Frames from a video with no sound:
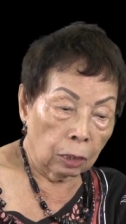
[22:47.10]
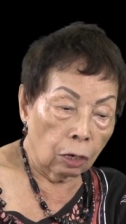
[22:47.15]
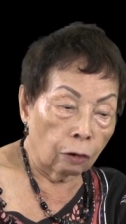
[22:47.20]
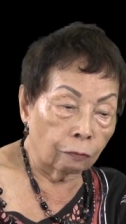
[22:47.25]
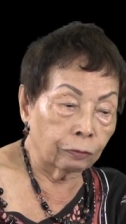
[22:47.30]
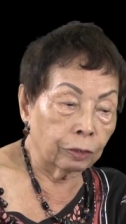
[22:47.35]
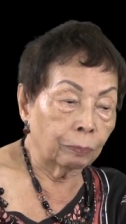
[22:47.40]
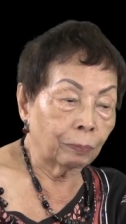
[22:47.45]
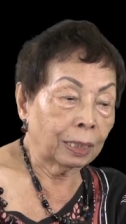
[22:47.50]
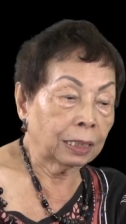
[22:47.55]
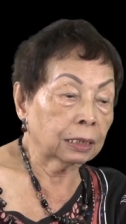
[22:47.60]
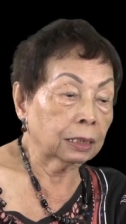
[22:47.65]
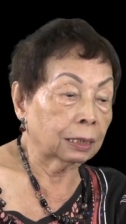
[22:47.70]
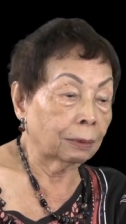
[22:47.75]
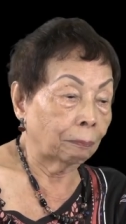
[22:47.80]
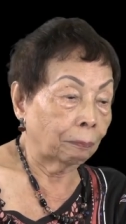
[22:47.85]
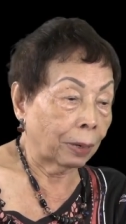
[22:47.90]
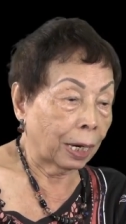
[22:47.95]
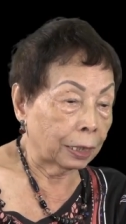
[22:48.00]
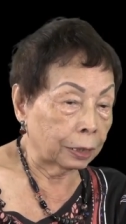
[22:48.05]
government
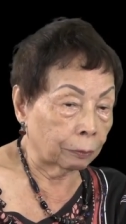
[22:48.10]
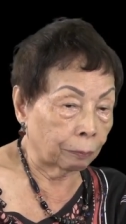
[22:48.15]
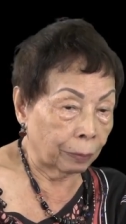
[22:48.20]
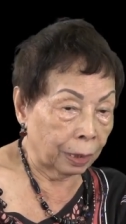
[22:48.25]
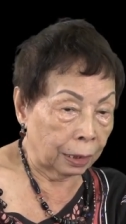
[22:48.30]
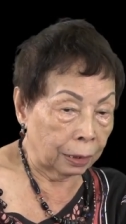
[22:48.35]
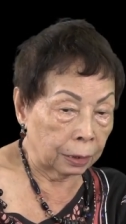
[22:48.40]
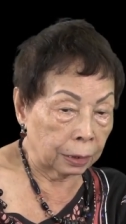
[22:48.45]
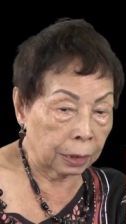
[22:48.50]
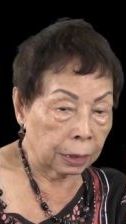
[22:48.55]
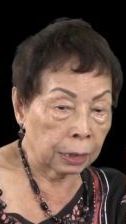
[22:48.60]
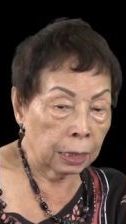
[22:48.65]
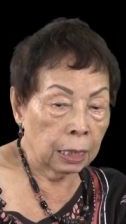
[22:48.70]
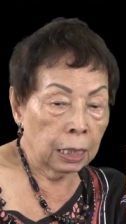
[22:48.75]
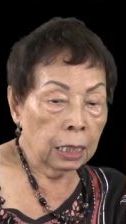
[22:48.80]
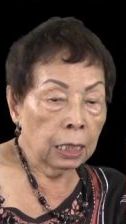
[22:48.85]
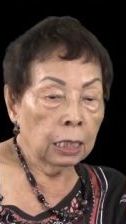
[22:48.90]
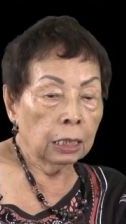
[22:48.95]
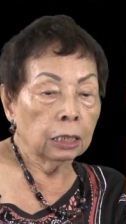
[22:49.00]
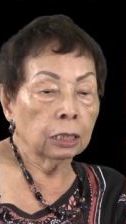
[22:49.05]
departments
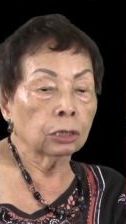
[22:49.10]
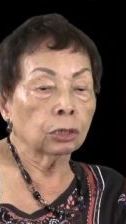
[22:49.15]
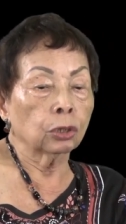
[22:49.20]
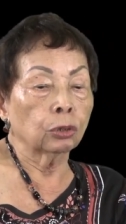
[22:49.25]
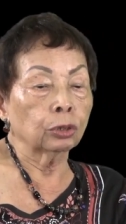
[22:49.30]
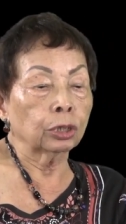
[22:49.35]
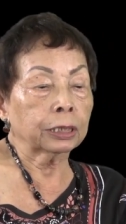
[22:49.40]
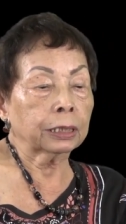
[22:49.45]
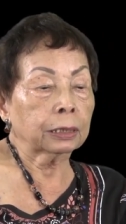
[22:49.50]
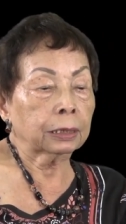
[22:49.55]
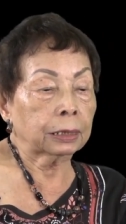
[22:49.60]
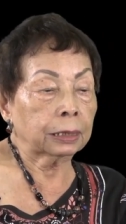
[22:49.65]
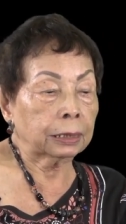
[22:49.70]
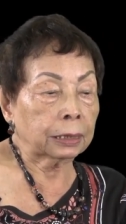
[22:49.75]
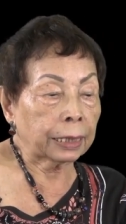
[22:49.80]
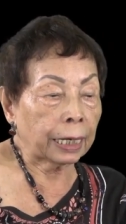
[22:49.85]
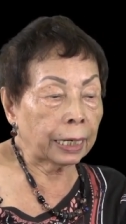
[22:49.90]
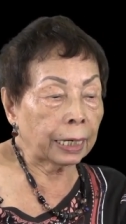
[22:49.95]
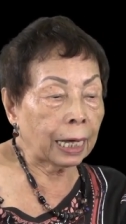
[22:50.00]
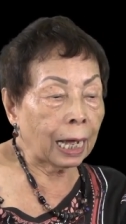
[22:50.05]
to
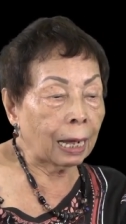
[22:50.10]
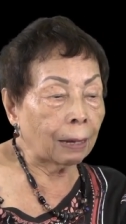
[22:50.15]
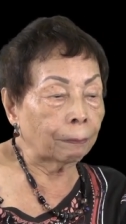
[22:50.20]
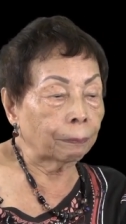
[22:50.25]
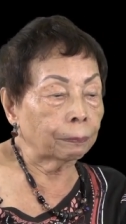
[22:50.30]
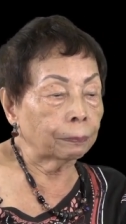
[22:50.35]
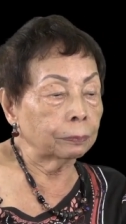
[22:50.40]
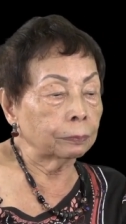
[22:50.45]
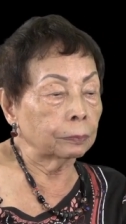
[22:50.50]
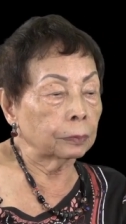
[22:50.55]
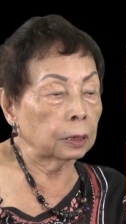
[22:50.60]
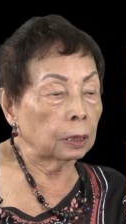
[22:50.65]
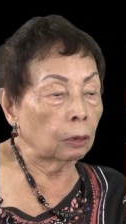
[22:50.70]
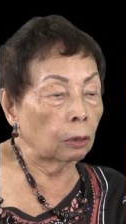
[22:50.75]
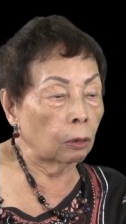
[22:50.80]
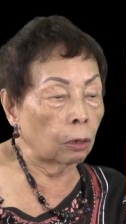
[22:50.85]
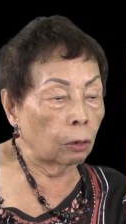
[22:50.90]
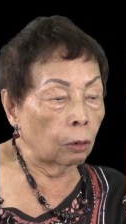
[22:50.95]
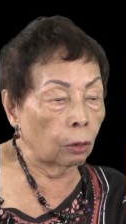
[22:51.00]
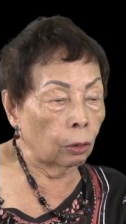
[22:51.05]
take up
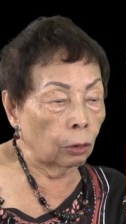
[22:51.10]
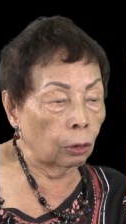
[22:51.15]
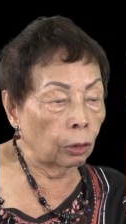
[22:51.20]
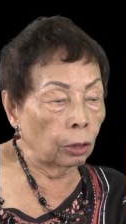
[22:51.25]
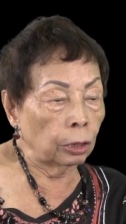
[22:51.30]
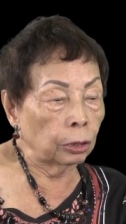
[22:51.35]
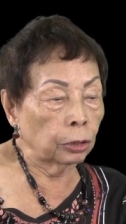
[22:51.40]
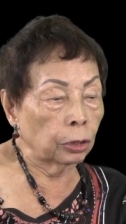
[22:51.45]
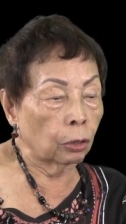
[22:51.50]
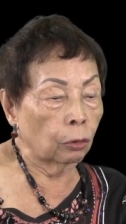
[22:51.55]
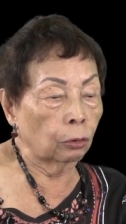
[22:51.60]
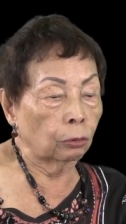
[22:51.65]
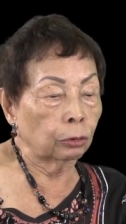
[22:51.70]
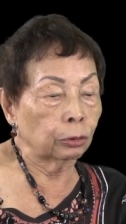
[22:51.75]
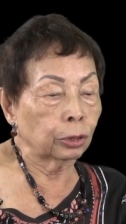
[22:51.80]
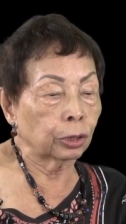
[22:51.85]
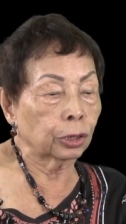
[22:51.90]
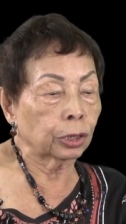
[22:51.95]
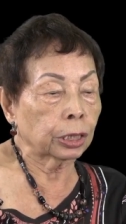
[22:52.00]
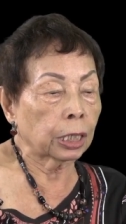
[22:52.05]
all
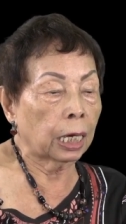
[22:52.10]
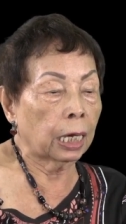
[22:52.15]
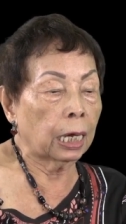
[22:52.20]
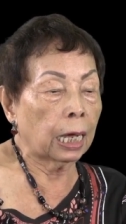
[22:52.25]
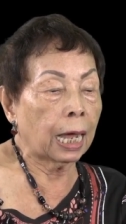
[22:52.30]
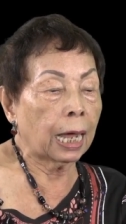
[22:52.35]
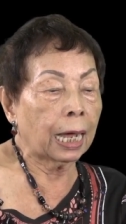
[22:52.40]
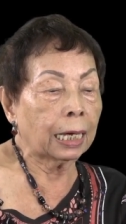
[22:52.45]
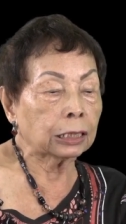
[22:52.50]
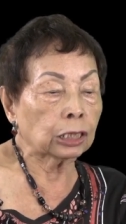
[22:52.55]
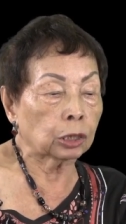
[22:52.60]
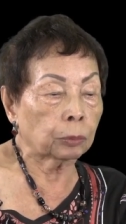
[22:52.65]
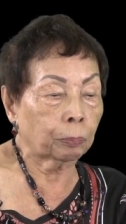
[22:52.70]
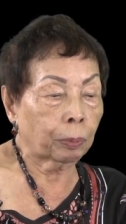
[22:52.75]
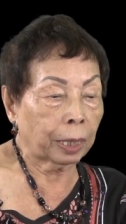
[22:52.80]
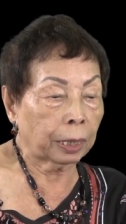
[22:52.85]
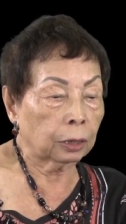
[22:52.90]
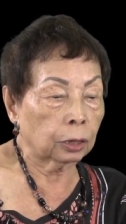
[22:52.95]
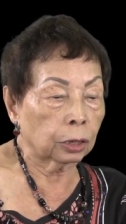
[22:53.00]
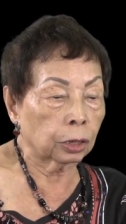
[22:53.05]
those
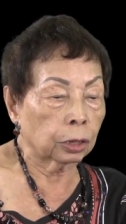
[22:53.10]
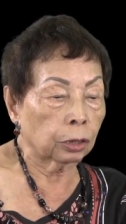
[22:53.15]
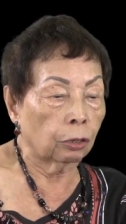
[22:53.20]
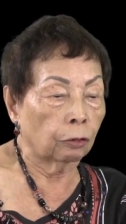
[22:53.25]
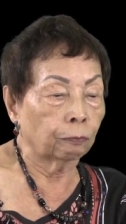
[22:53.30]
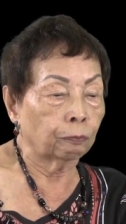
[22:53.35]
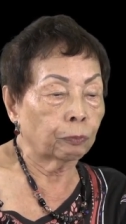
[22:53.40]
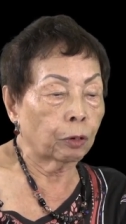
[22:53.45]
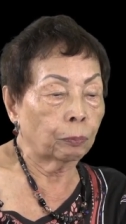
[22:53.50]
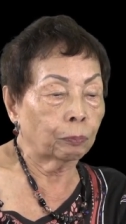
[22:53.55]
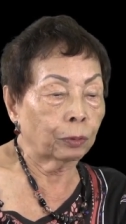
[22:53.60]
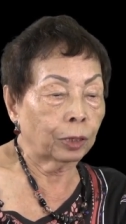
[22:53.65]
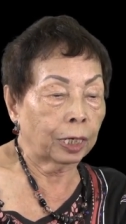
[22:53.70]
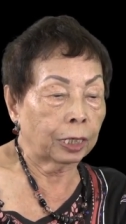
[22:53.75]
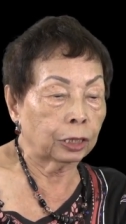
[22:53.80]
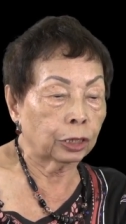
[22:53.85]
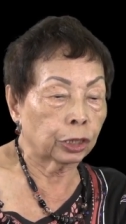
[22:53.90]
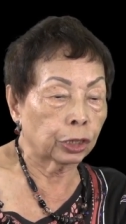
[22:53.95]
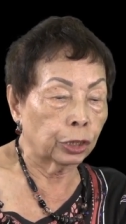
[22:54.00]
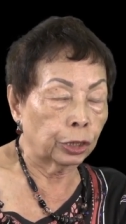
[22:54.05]
aspects of
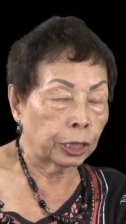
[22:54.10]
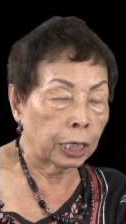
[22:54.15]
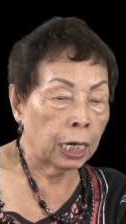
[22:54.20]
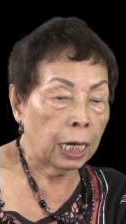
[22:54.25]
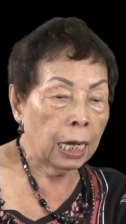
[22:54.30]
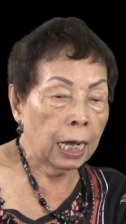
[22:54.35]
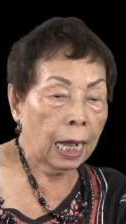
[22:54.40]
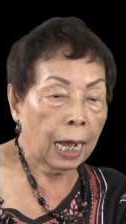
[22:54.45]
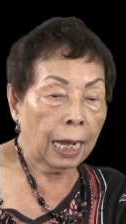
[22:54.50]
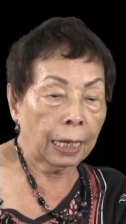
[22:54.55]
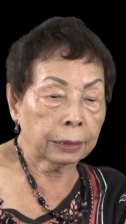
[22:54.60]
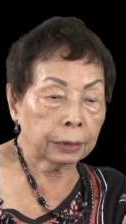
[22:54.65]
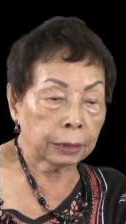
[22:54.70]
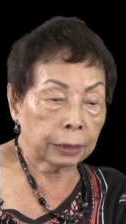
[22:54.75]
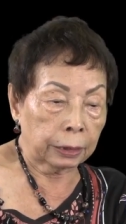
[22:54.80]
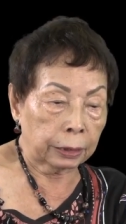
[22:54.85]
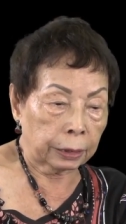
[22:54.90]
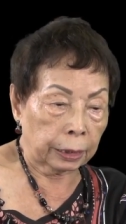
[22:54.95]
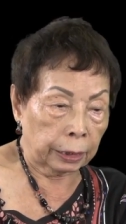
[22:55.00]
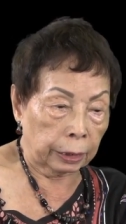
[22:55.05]
population
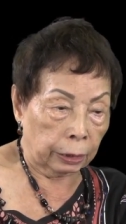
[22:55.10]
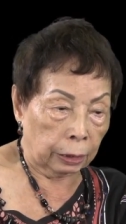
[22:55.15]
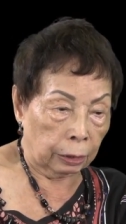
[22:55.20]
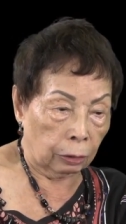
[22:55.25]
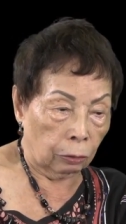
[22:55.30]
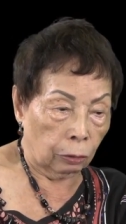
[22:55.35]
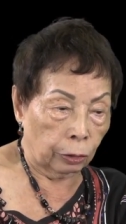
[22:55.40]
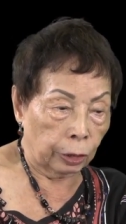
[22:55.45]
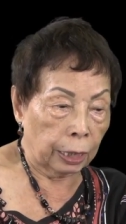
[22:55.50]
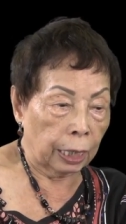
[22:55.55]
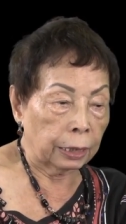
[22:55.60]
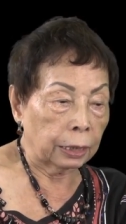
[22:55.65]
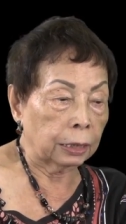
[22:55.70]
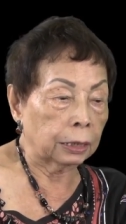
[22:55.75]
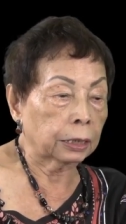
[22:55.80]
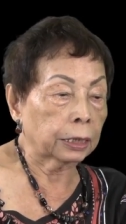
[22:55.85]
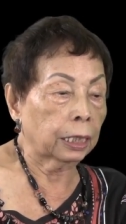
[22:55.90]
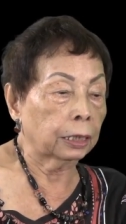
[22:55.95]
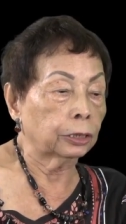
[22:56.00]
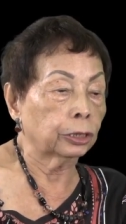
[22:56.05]
under their
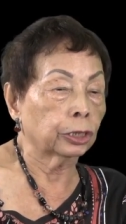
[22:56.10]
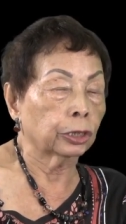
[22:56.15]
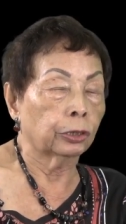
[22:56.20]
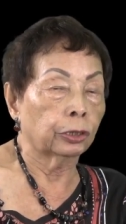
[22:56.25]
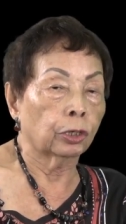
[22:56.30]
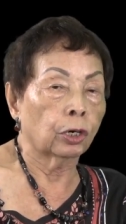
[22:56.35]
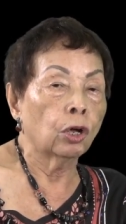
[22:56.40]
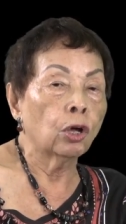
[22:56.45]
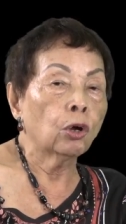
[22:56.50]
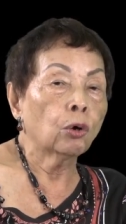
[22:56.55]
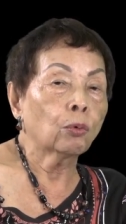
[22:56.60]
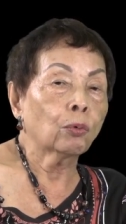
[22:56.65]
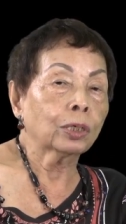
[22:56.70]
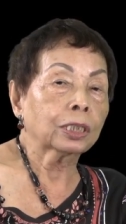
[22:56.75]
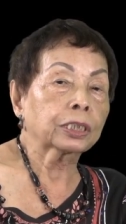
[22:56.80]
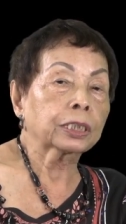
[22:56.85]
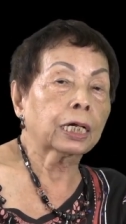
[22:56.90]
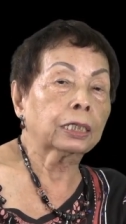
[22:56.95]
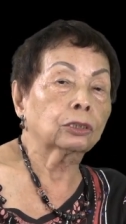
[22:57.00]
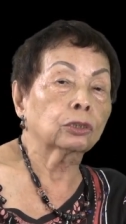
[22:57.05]
organization,
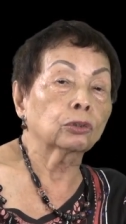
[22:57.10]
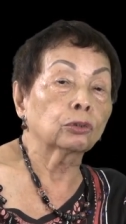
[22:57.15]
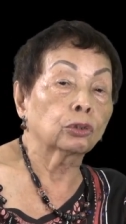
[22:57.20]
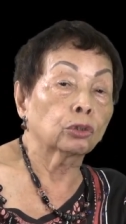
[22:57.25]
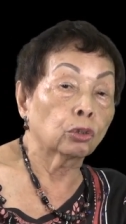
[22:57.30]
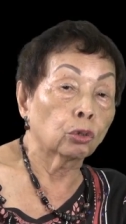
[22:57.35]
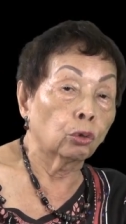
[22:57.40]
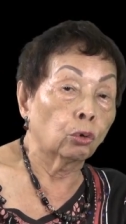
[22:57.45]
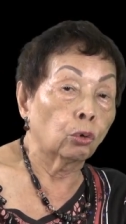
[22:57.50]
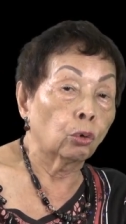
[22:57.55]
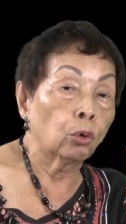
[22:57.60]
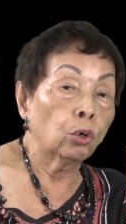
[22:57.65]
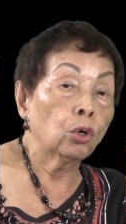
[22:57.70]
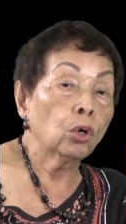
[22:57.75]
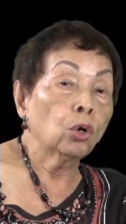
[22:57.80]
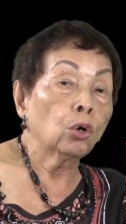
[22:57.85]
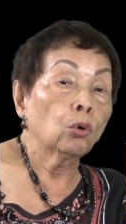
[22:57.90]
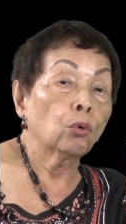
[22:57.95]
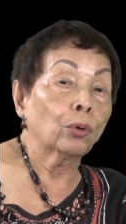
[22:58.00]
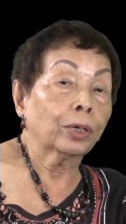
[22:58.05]
which had to do
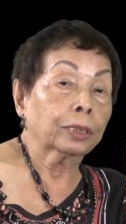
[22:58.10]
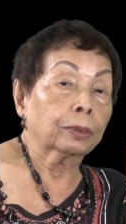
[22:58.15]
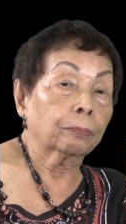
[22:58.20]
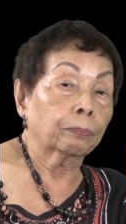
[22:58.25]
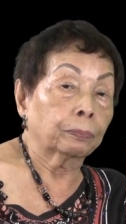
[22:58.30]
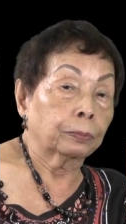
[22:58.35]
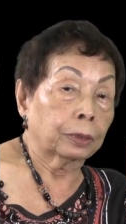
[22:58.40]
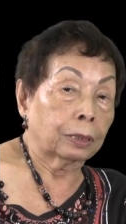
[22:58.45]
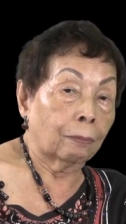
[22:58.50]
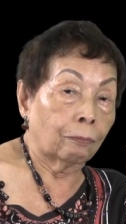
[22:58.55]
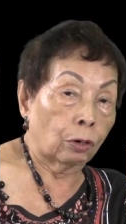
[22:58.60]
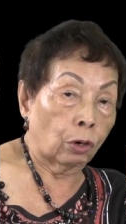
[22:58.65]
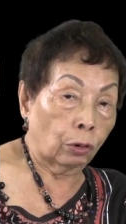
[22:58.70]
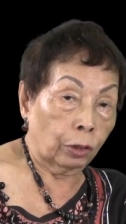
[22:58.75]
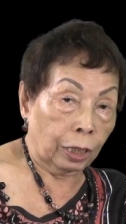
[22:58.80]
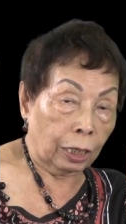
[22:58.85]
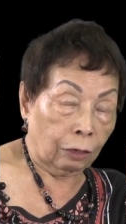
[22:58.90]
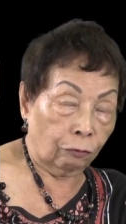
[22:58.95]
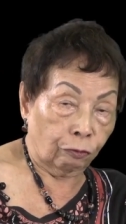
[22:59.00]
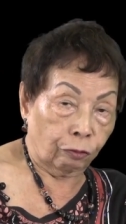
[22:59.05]
with
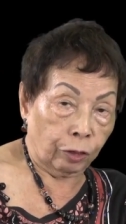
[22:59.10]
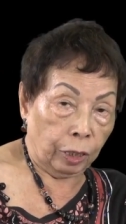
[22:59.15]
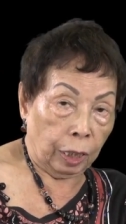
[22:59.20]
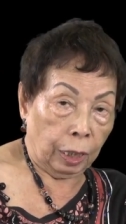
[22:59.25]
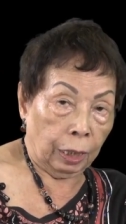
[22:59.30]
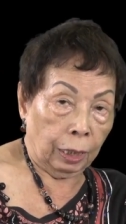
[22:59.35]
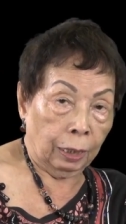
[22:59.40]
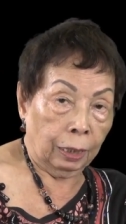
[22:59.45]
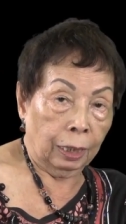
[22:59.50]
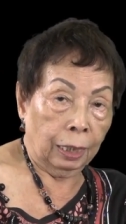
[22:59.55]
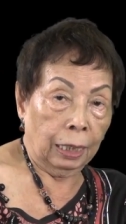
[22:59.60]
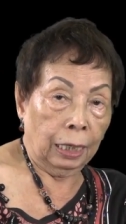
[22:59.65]
demography.